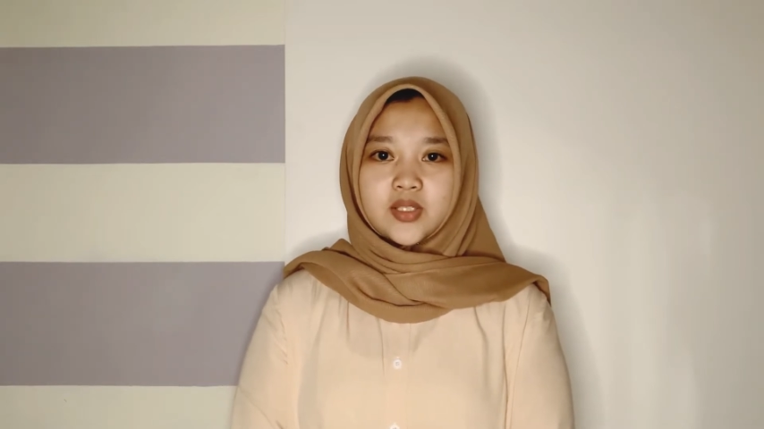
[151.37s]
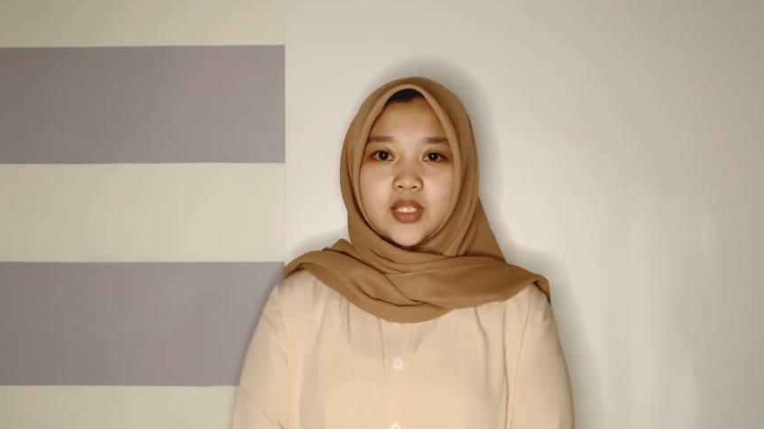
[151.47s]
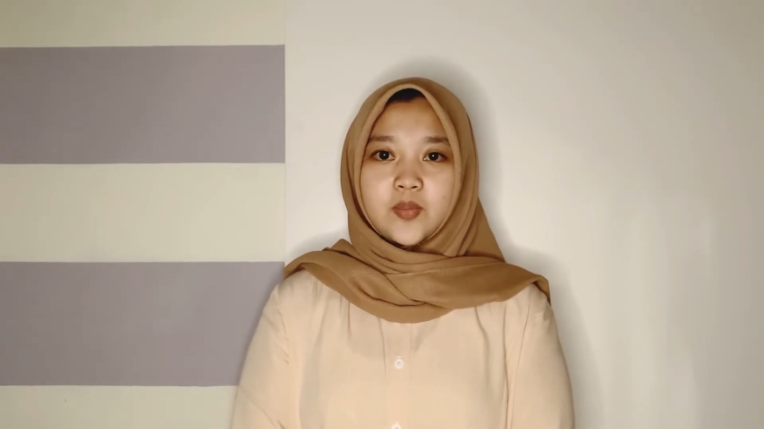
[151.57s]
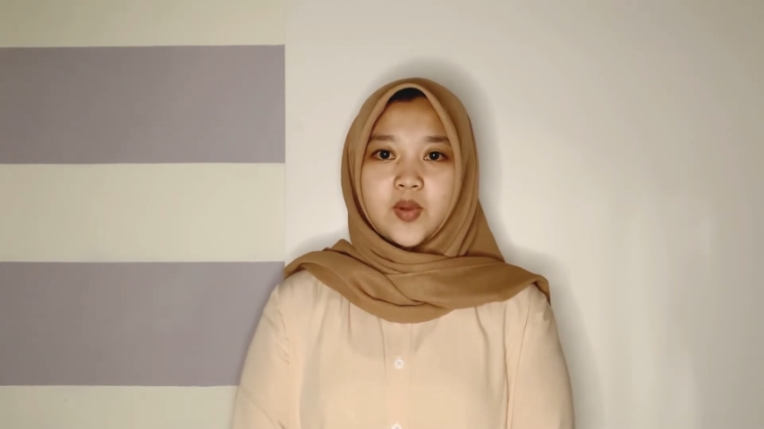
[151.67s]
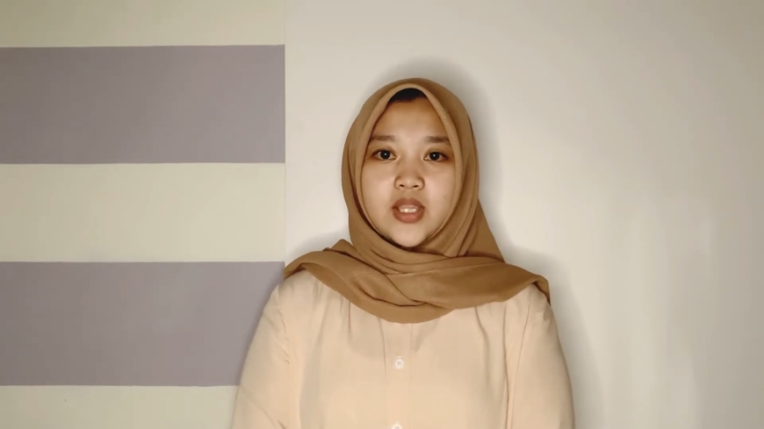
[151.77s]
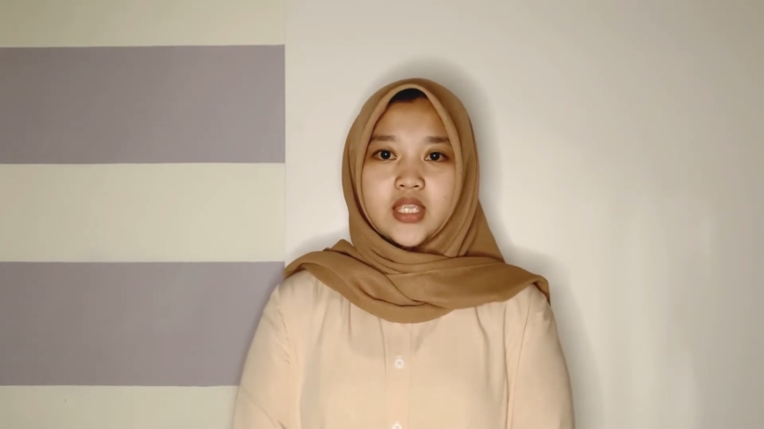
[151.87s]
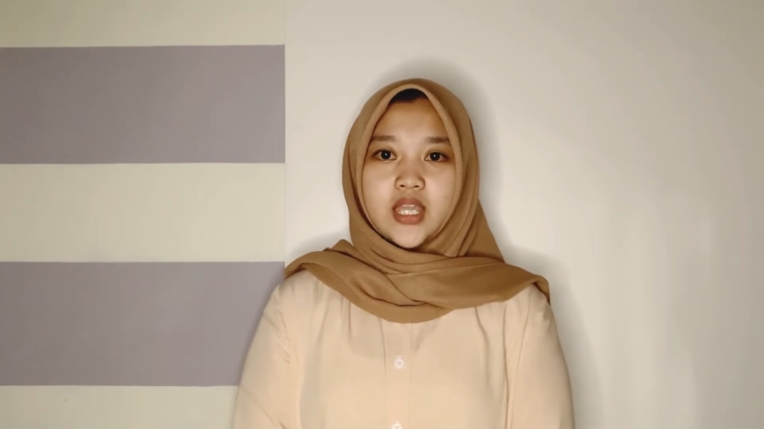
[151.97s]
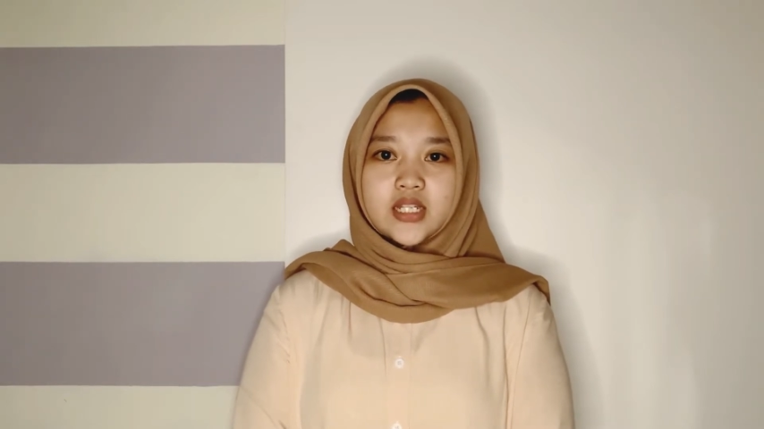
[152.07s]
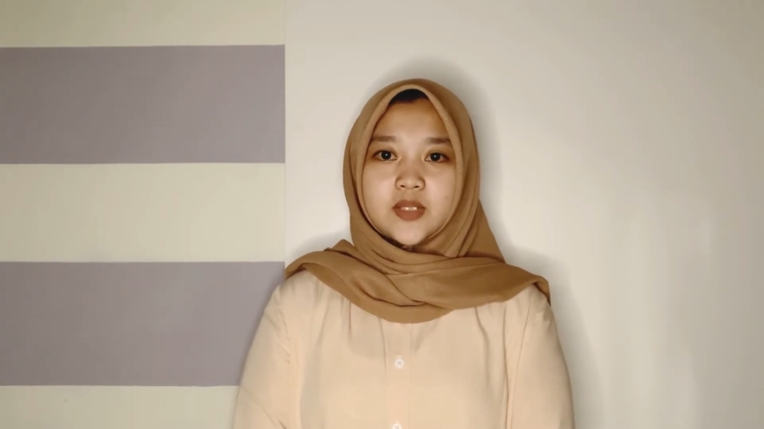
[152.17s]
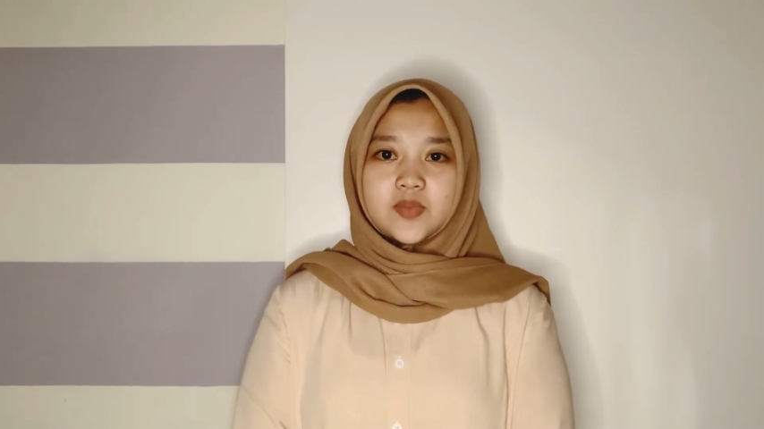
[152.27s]
metabolic
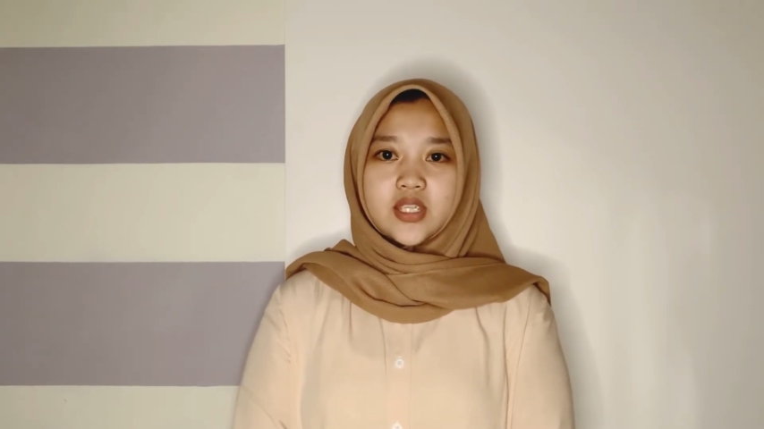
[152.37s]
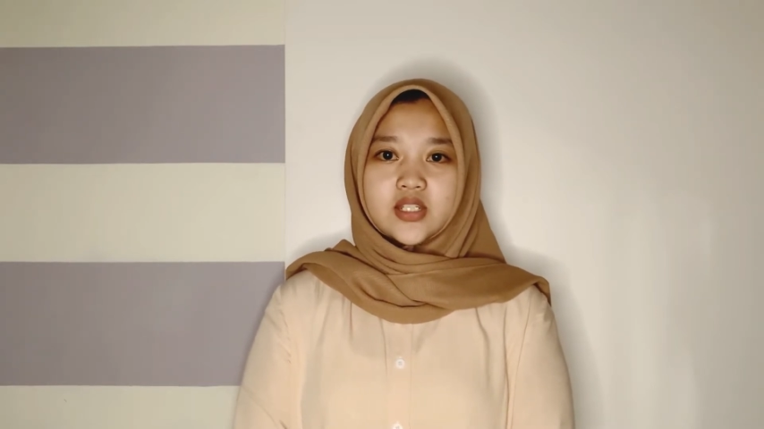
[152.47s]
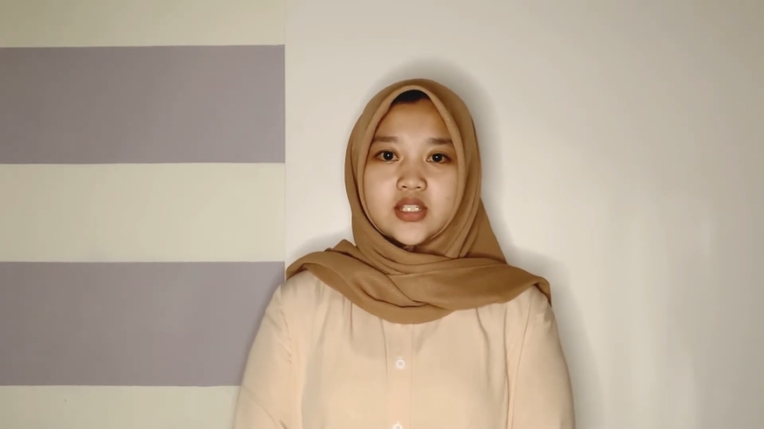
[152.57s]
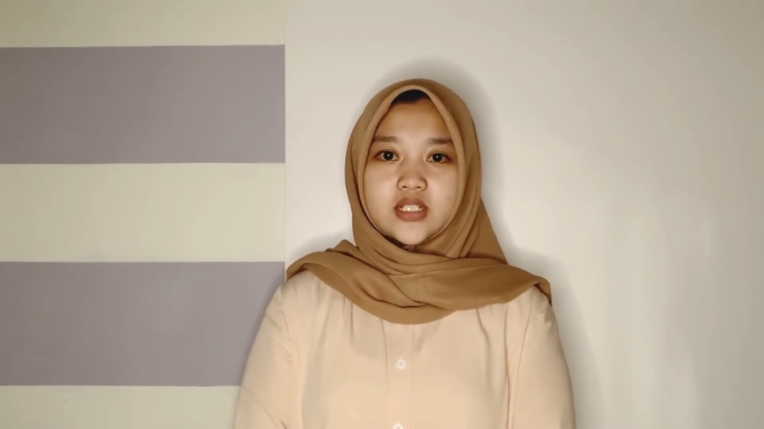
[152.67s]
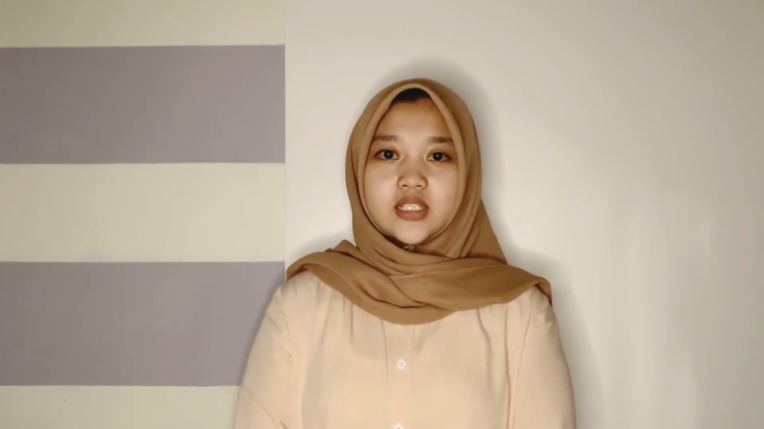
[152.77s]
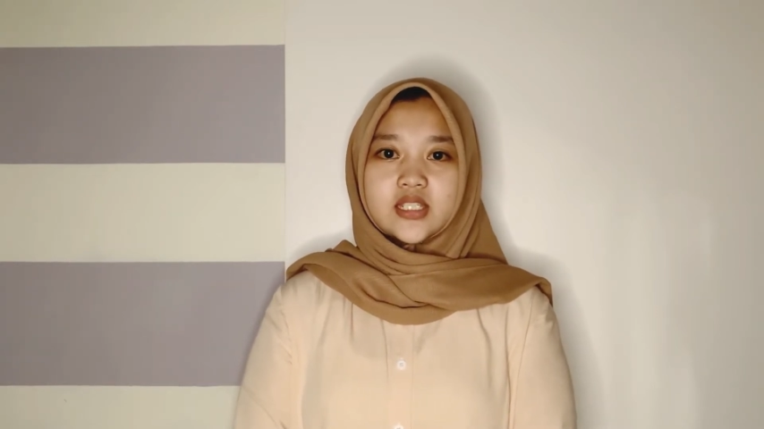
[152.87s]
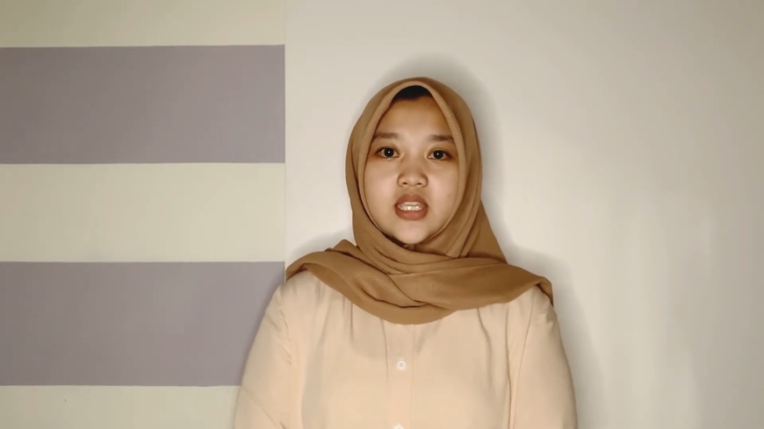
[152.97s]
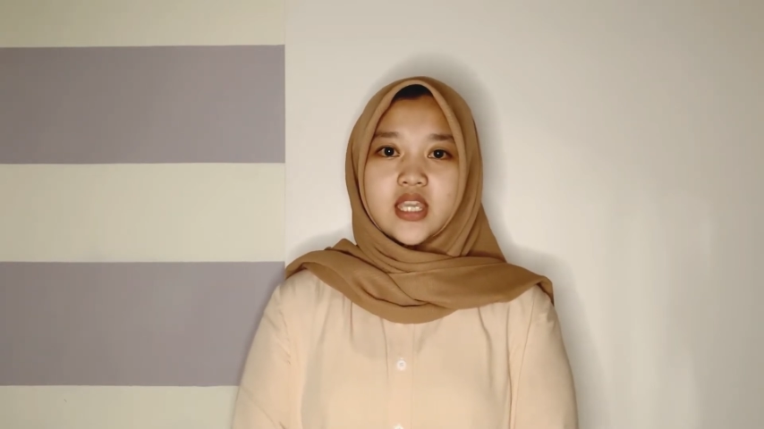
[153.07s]
adaptations